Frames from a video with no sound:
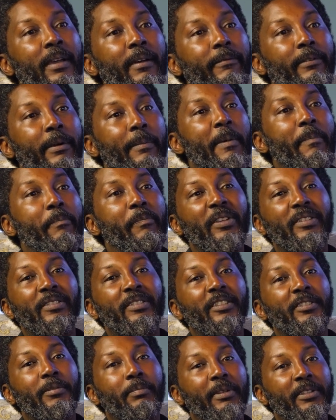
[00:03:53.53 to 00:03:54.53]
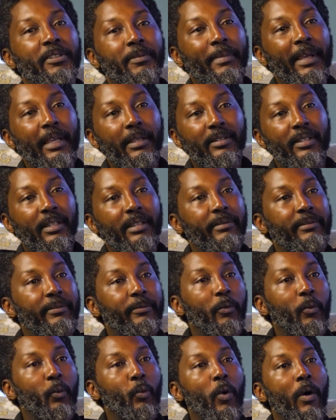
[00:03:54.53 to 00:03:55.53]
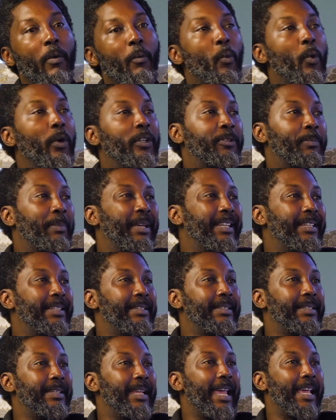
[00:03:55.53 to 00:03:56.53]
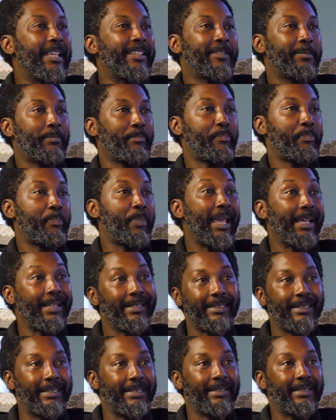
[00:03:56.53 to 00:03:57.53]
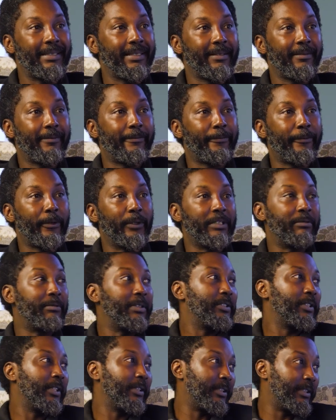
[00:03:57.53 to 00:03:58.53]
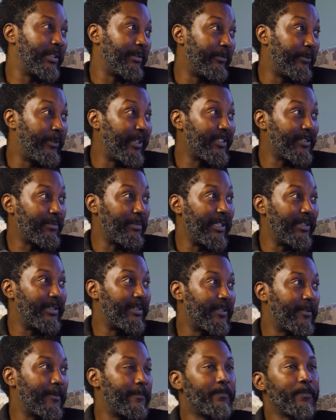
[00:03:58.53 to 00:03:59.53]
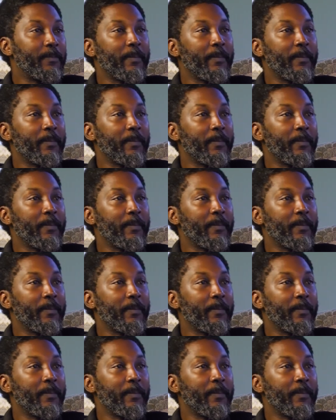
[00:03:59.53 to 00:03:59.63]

from a business perspective what was being expected for the return on investment.